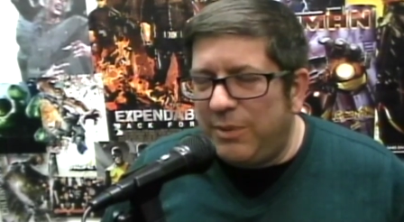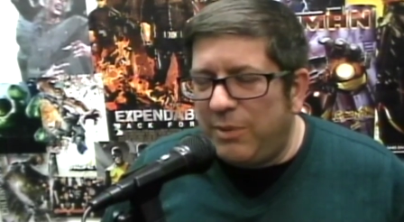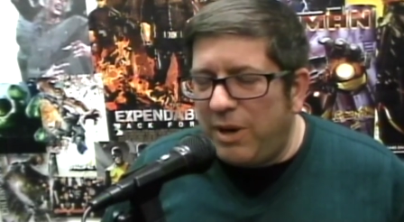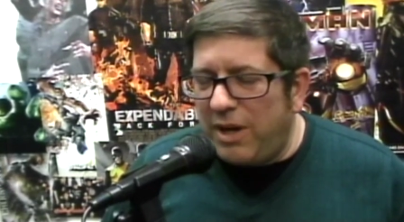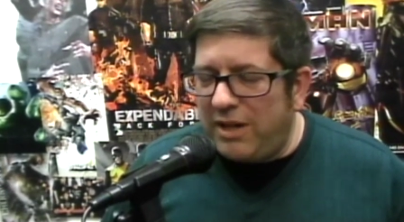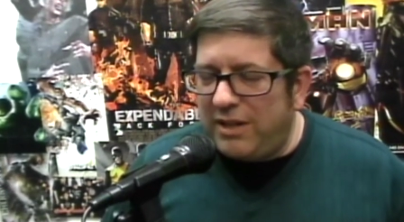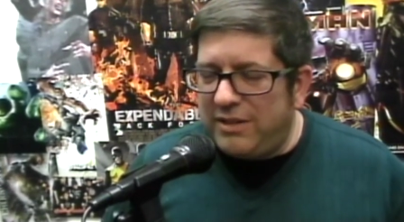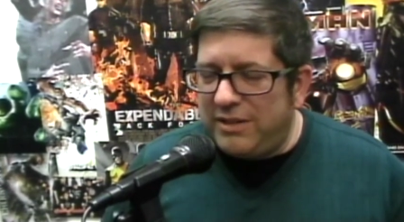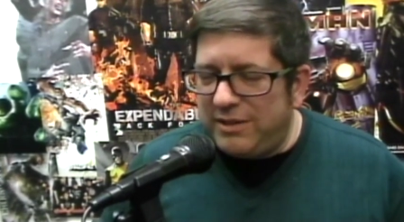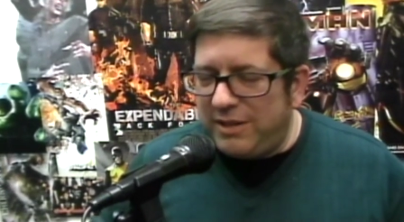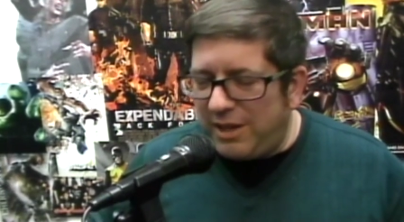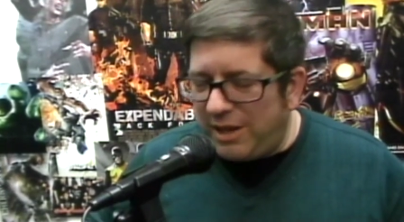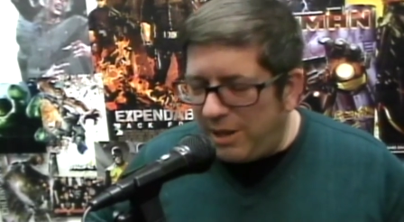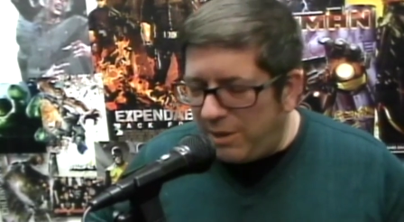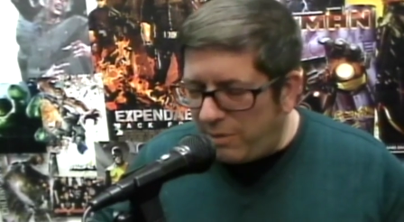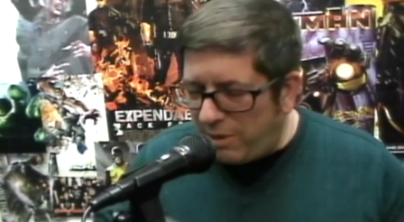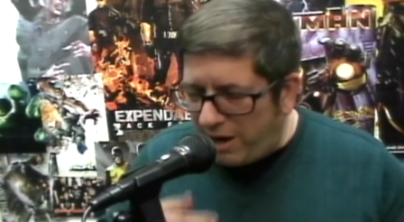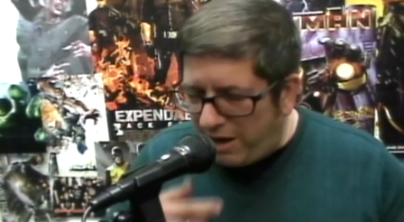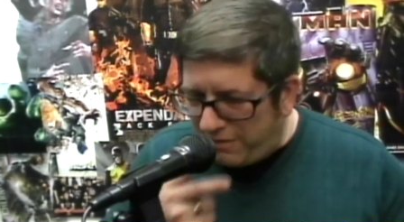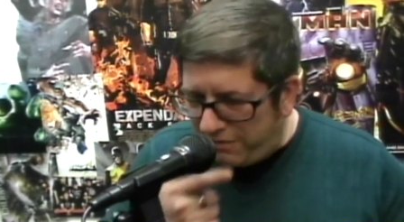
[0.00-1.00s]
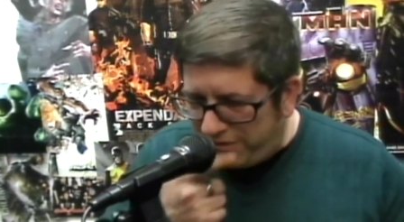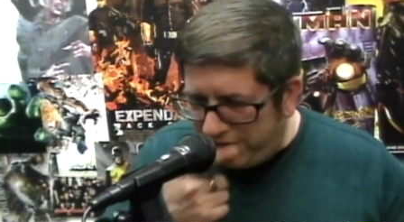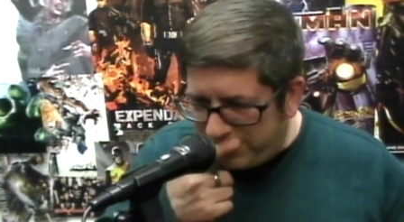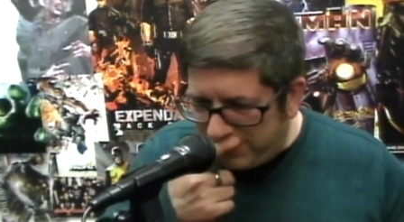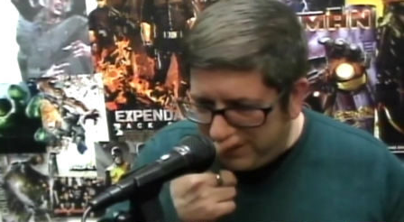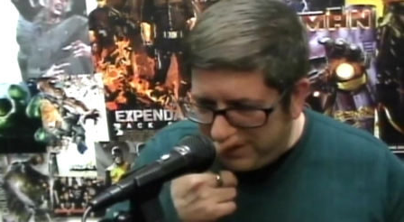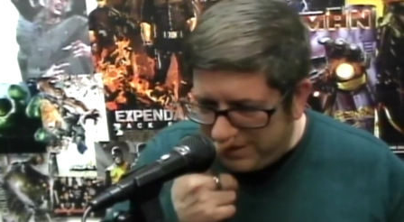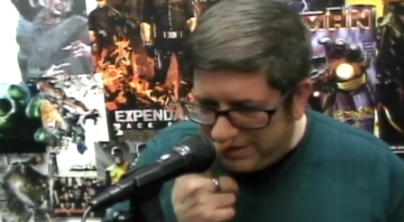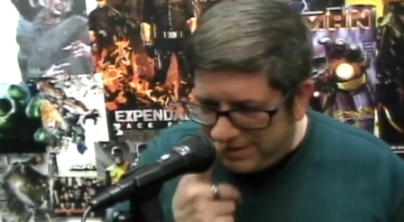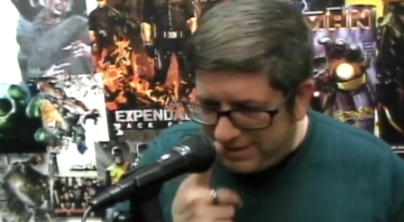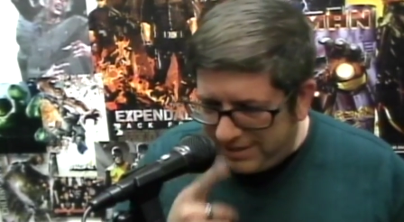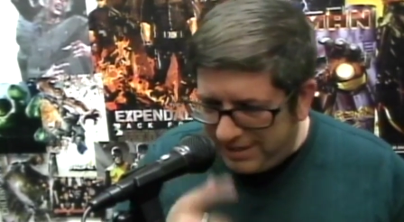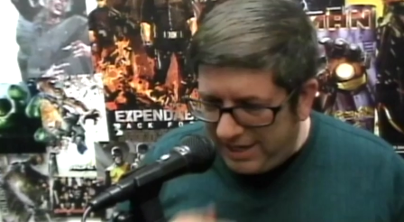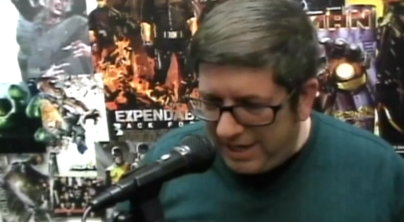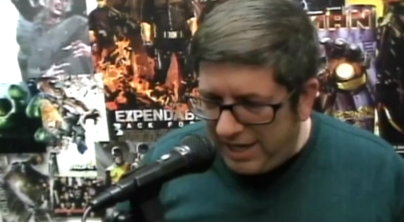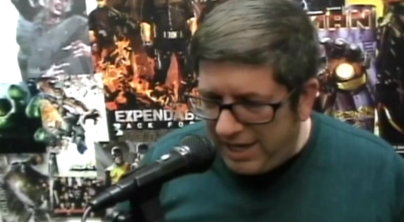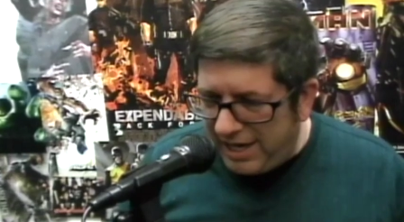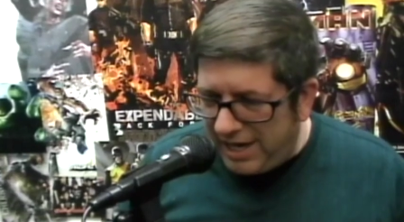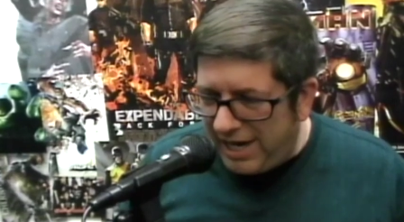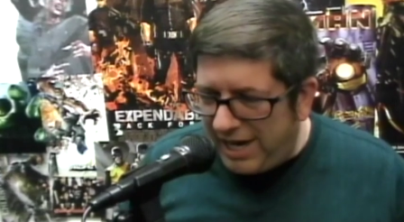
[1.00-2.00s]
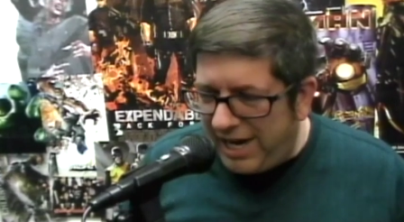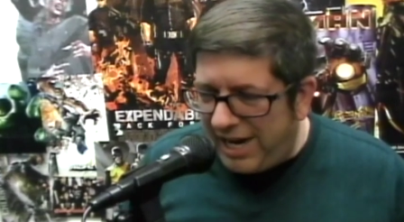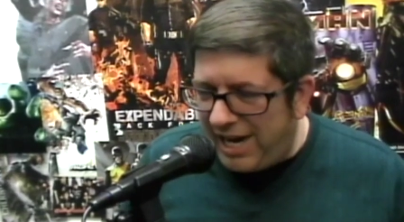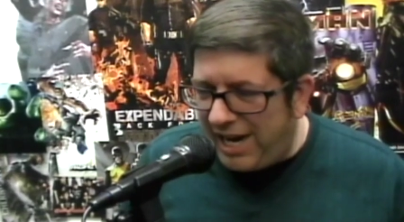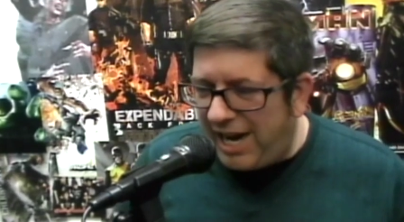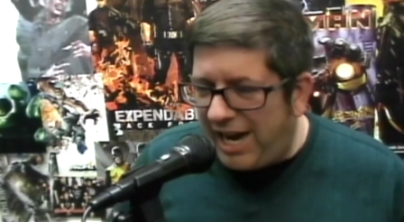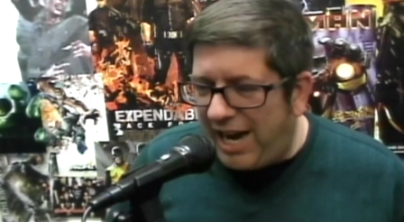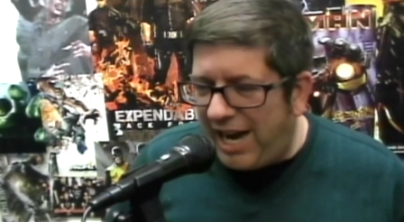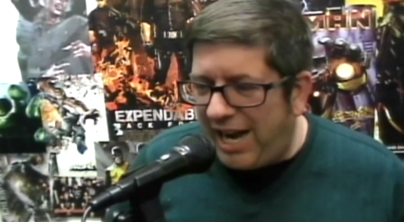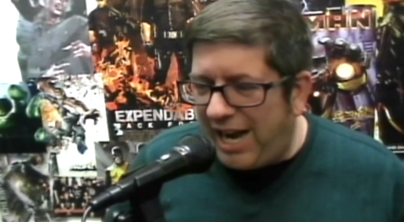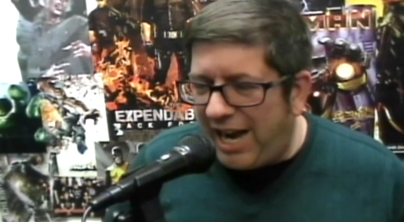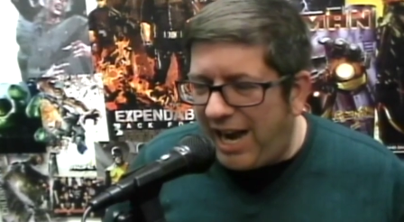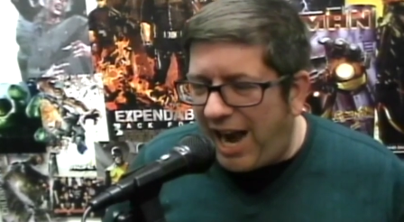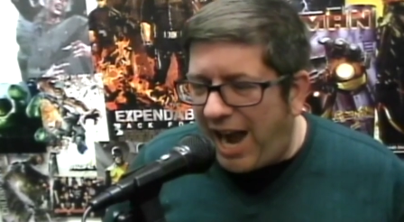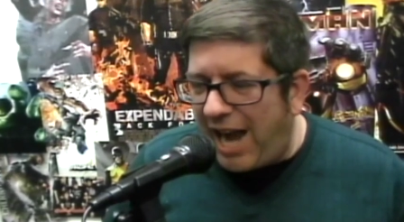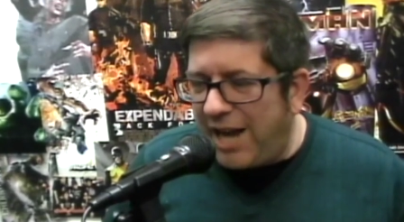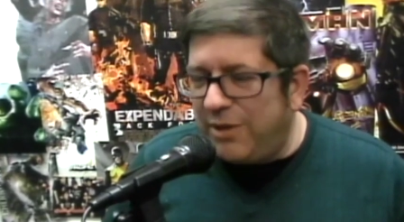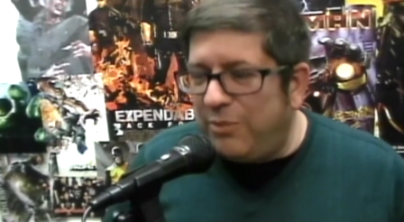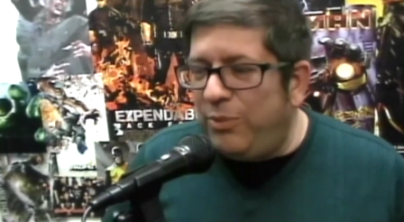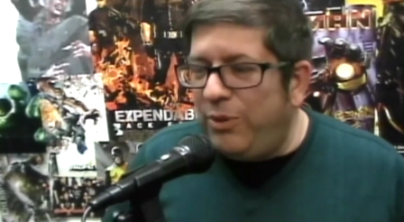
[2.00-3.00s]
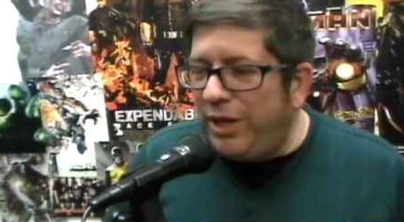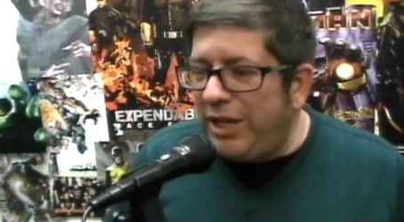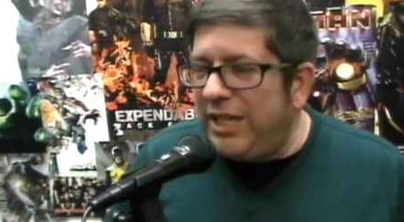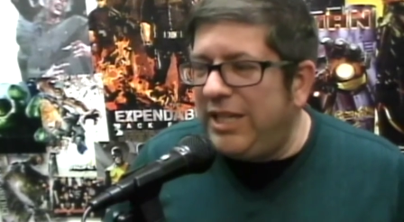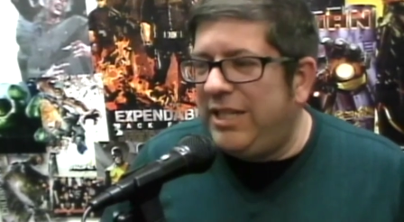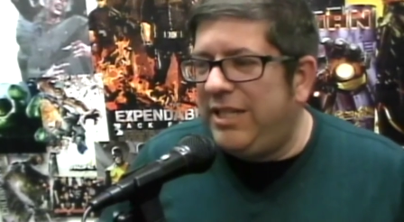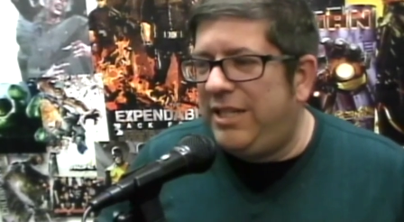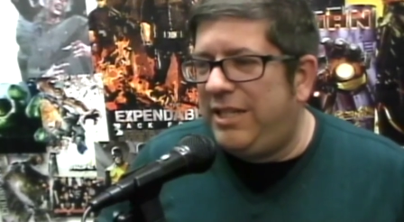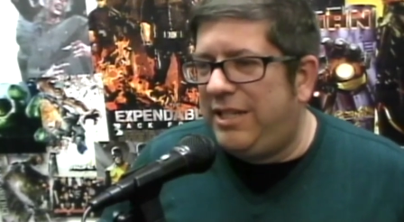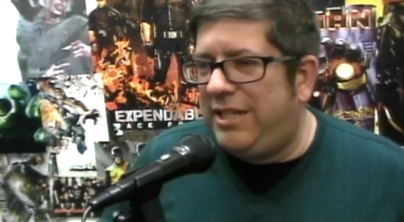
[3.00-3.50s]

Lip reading: Well, what I feel is, I really.